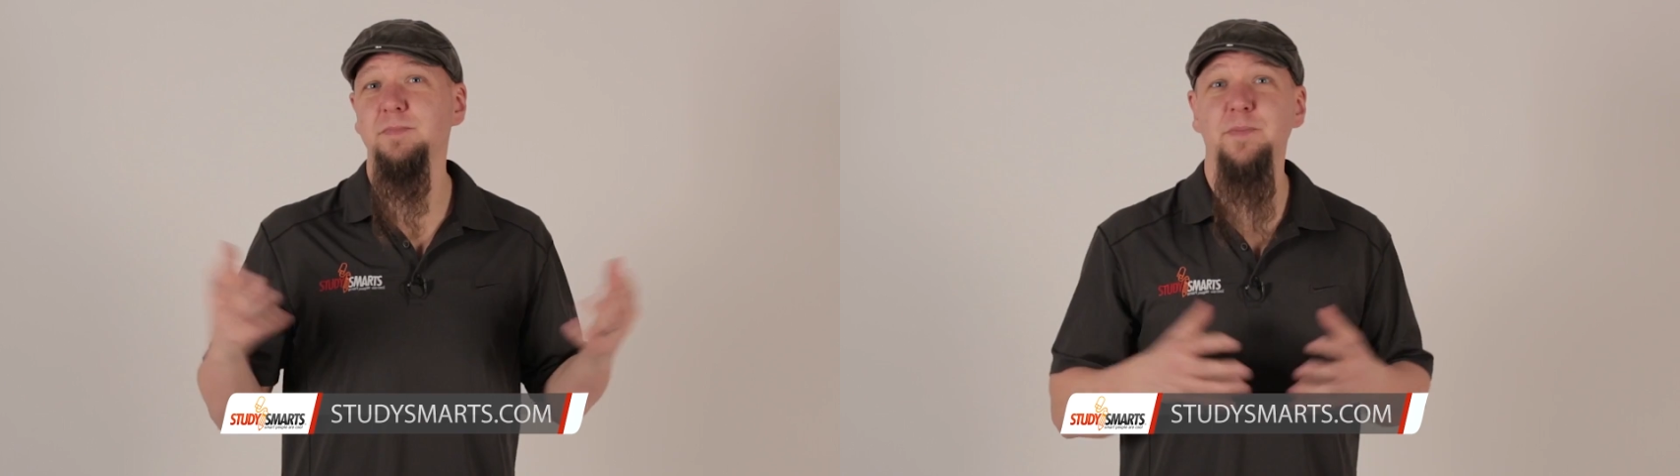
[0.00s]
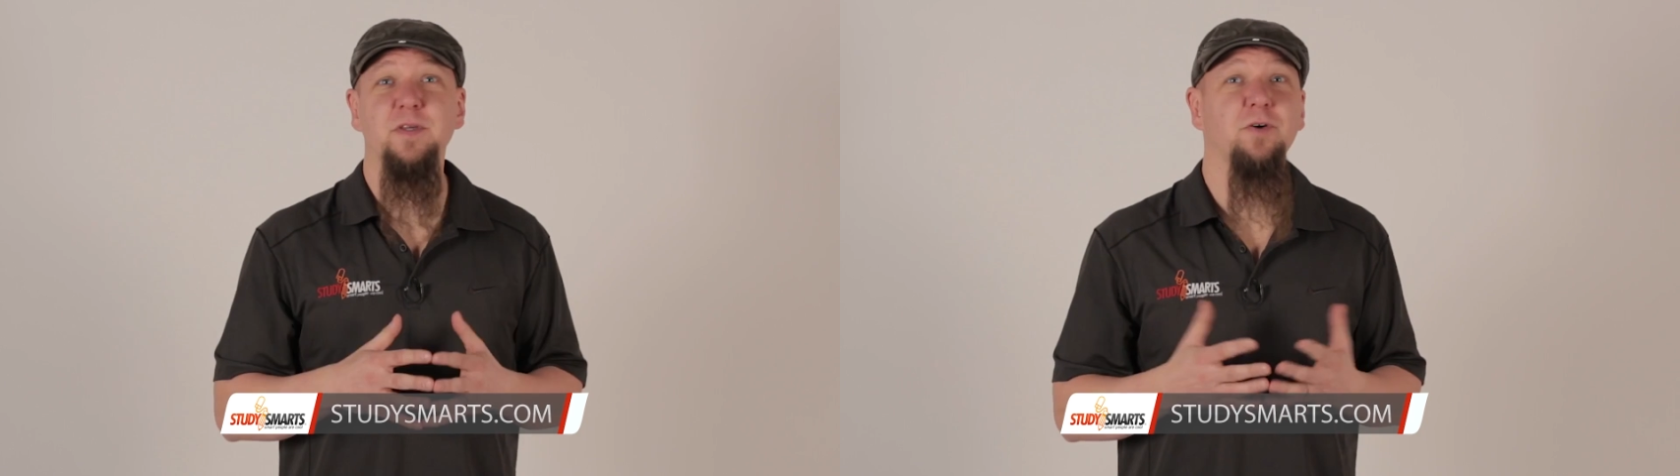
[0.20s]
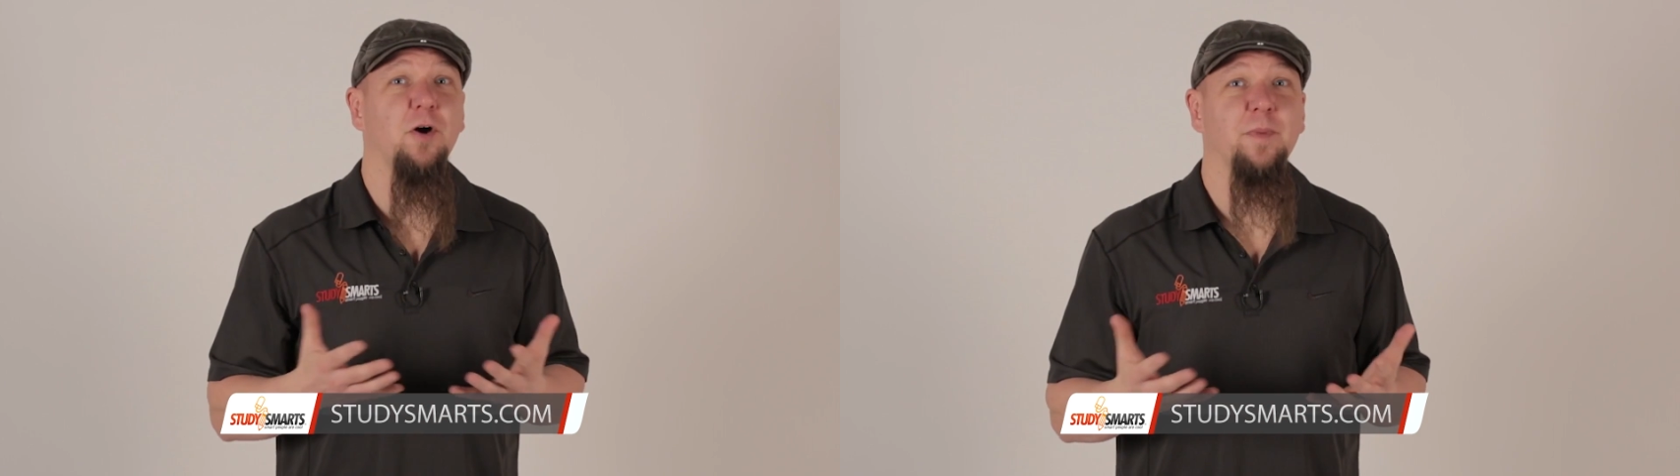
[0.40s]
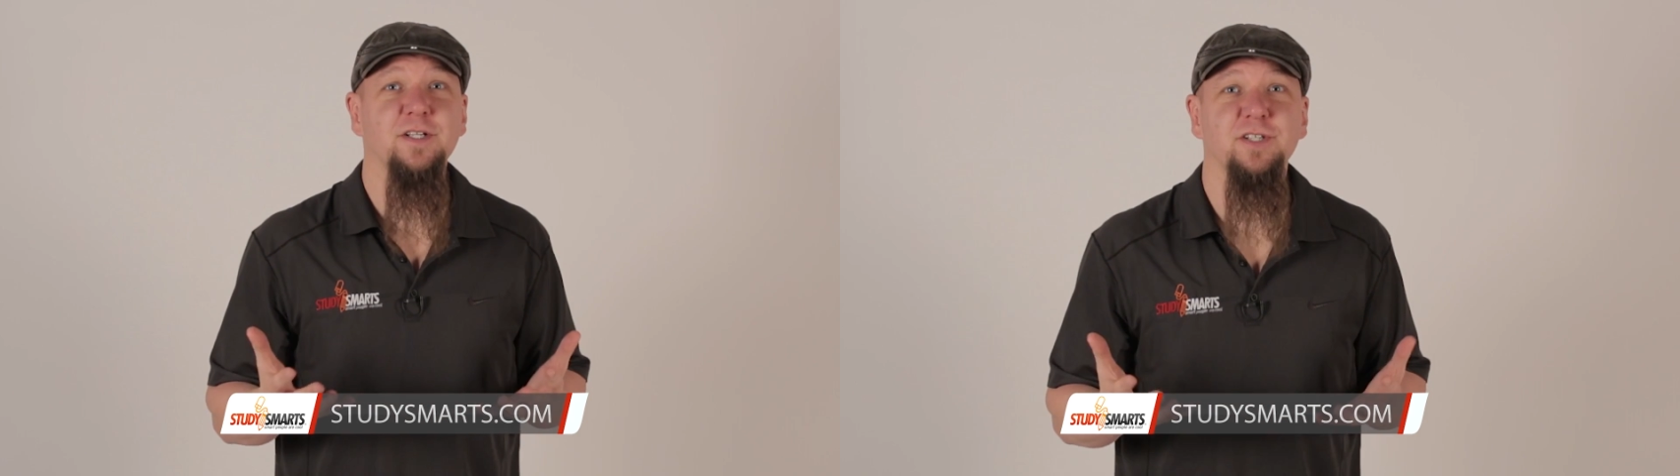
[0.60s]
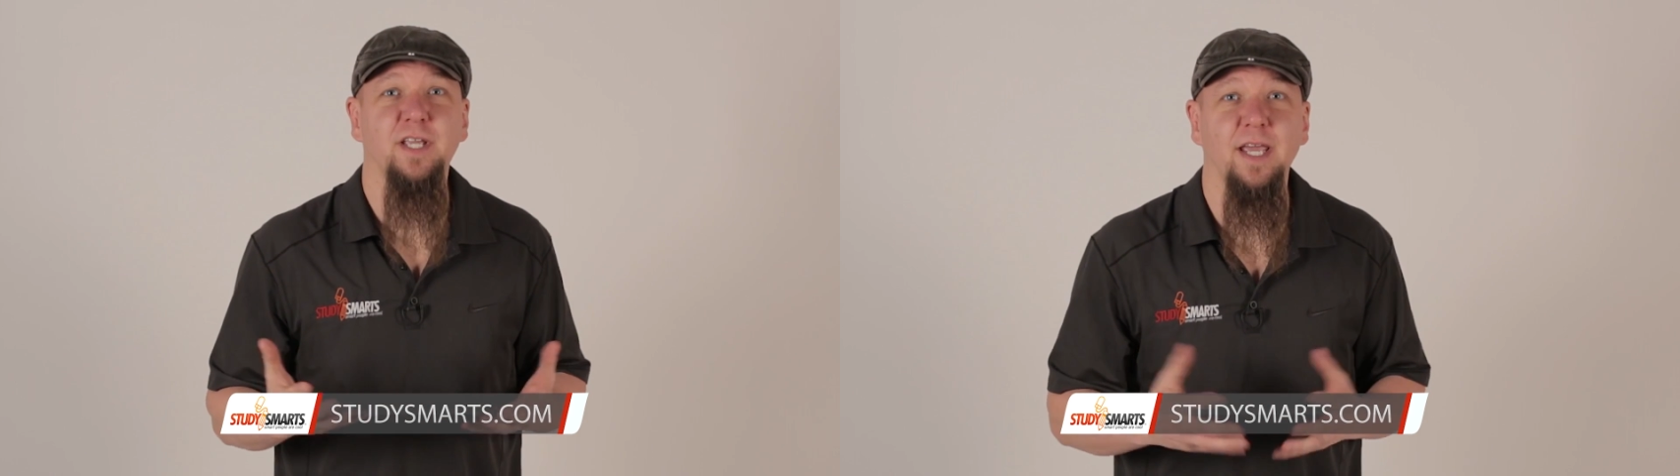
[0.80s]
maybe you home
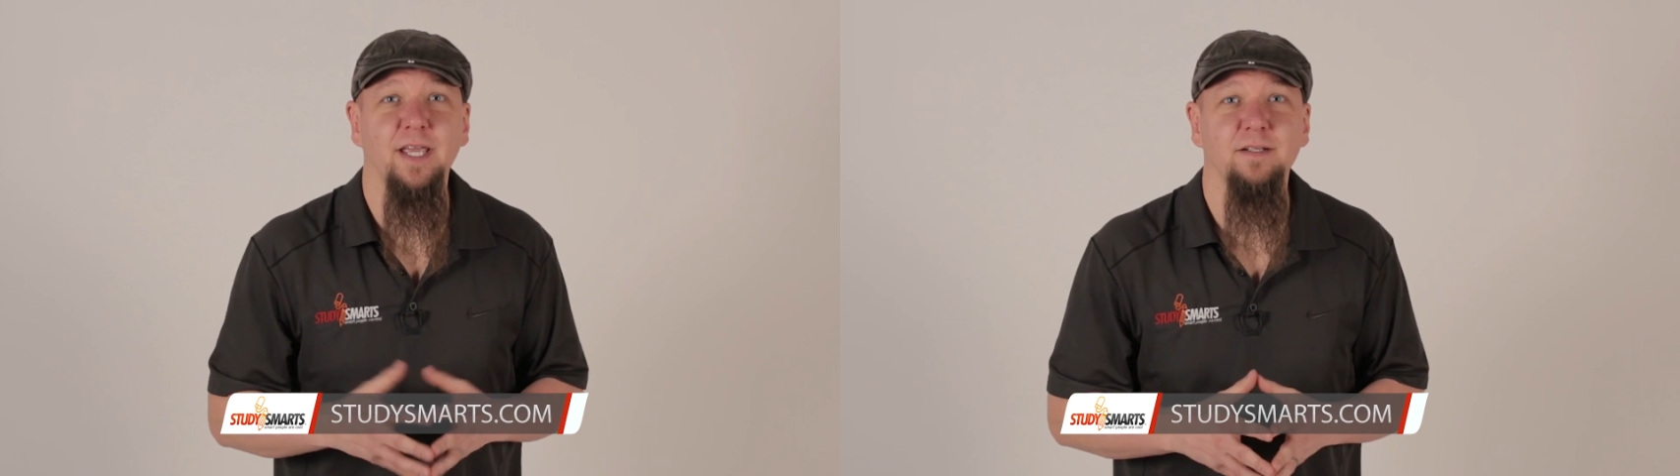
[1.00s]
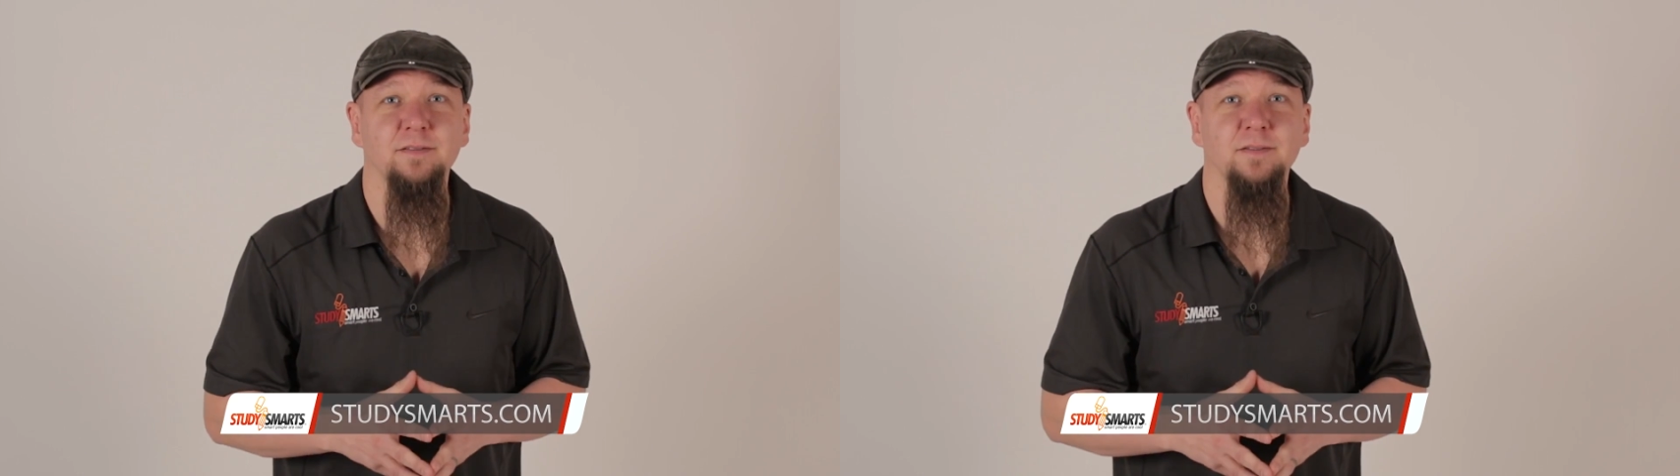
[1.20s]
educate,